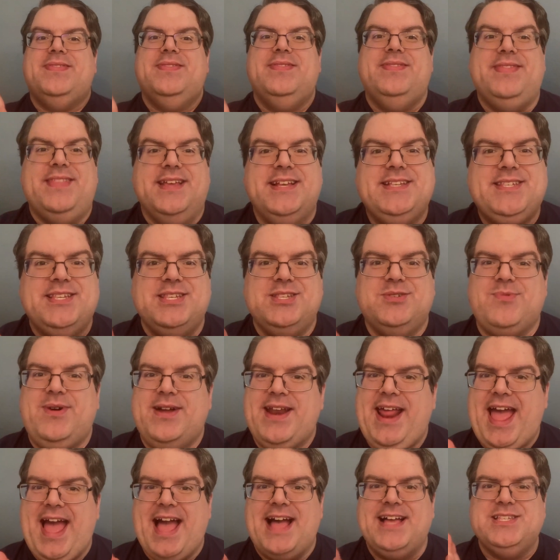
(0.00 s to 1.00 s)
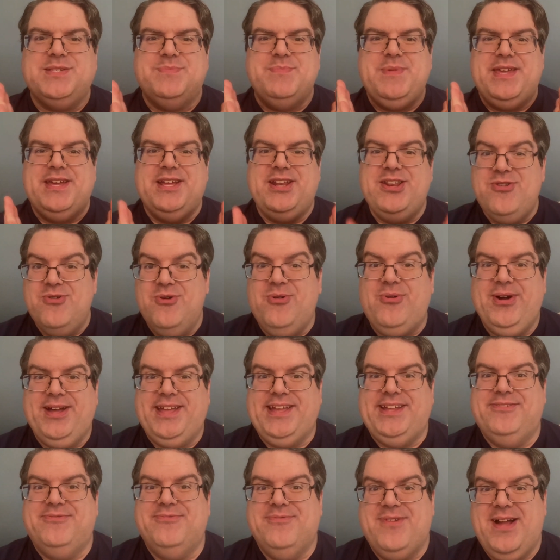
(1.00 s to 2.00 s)
This is what has me
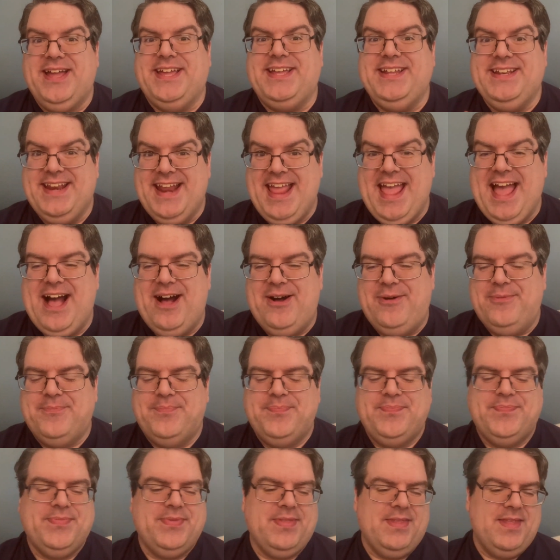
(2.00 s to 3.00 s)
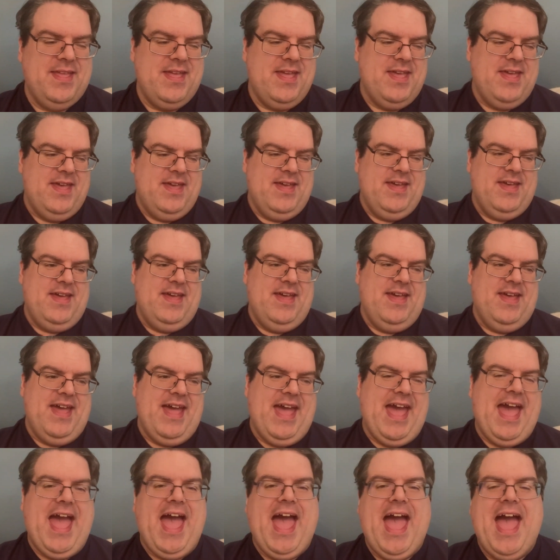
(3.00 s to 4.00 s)
annoyed right now.
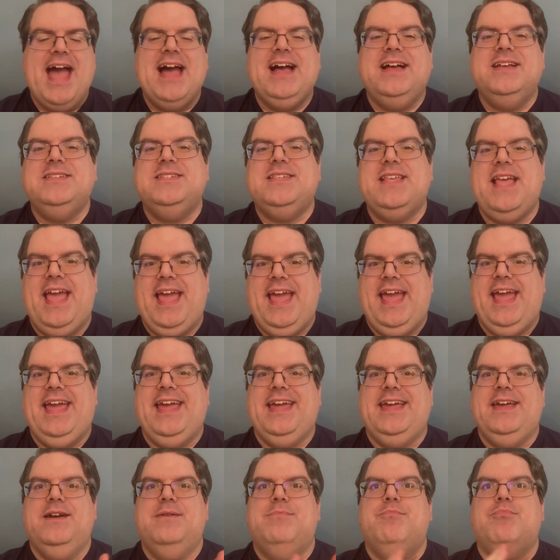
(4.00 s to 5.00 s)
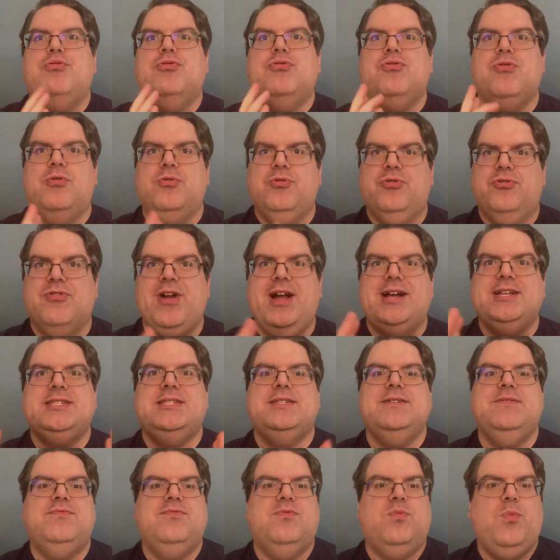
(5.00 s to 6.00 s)
As a
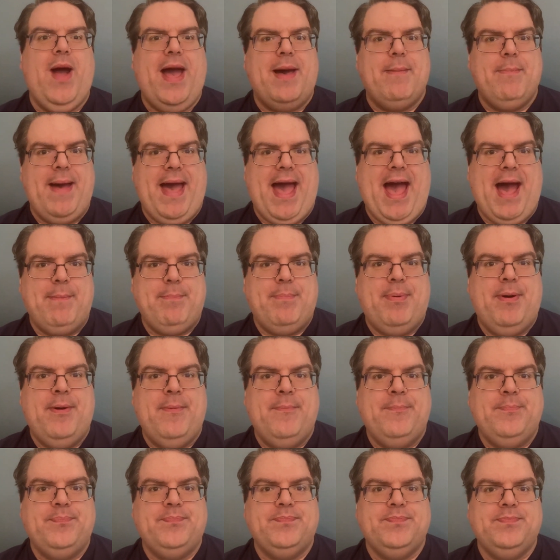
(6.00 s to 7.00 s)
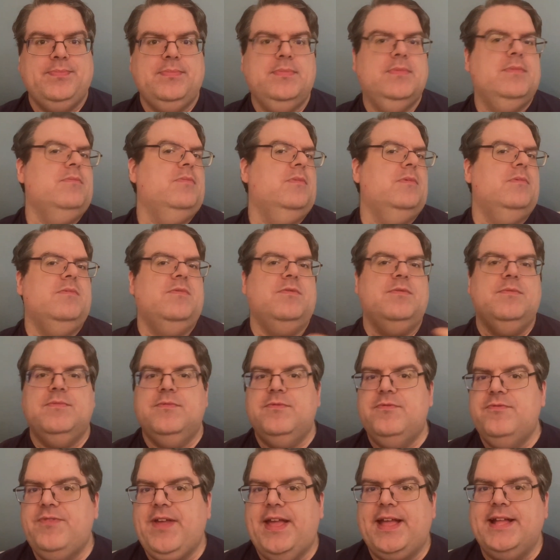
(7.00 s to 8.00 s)
progressive web app,
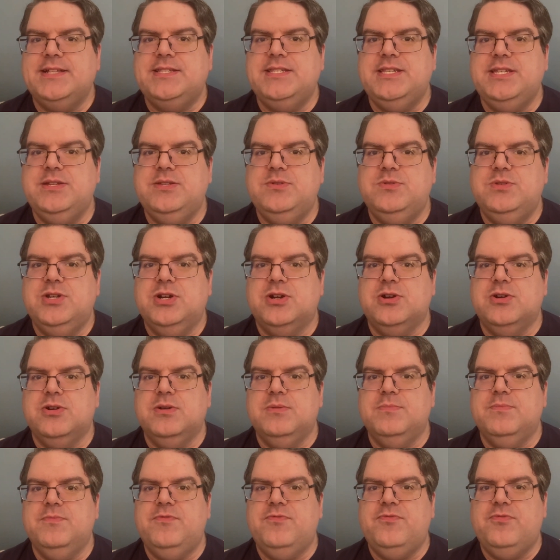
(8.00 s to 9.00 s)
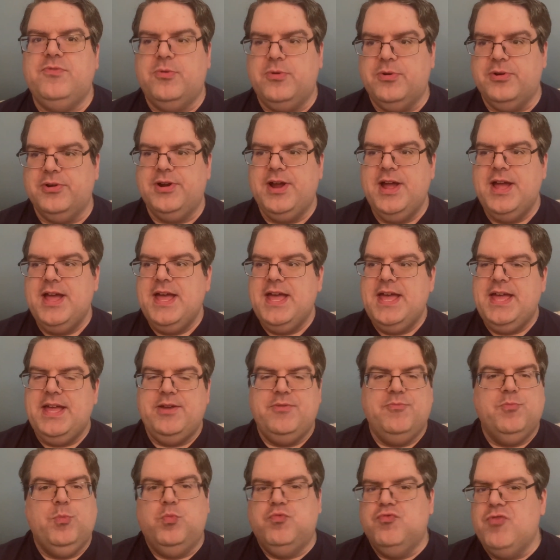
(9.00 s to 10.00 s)
fancy term for
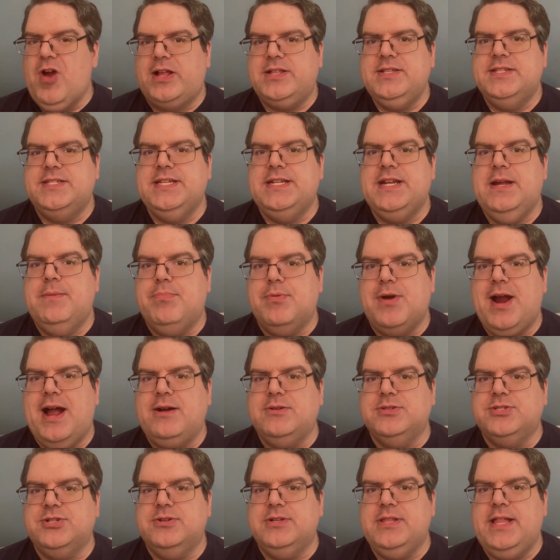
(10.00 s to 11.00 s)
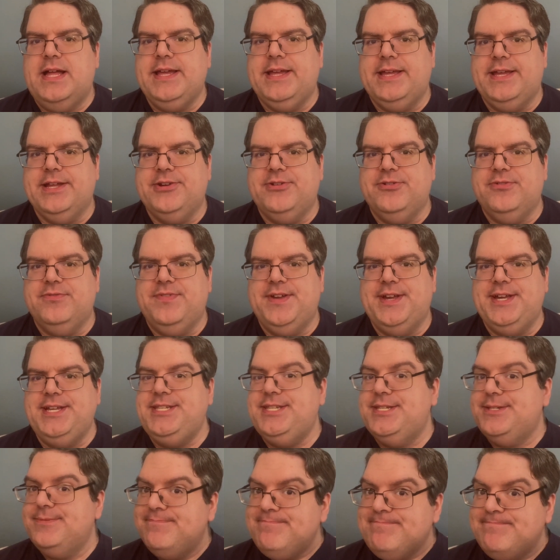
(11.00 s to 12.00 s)
runs in a browser-like
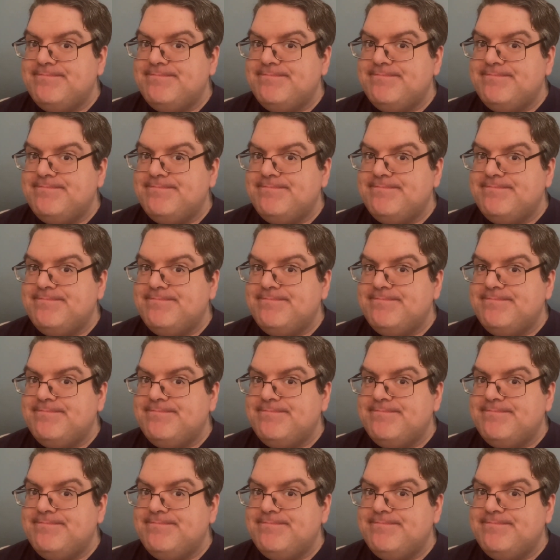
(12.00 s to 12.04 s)
interface,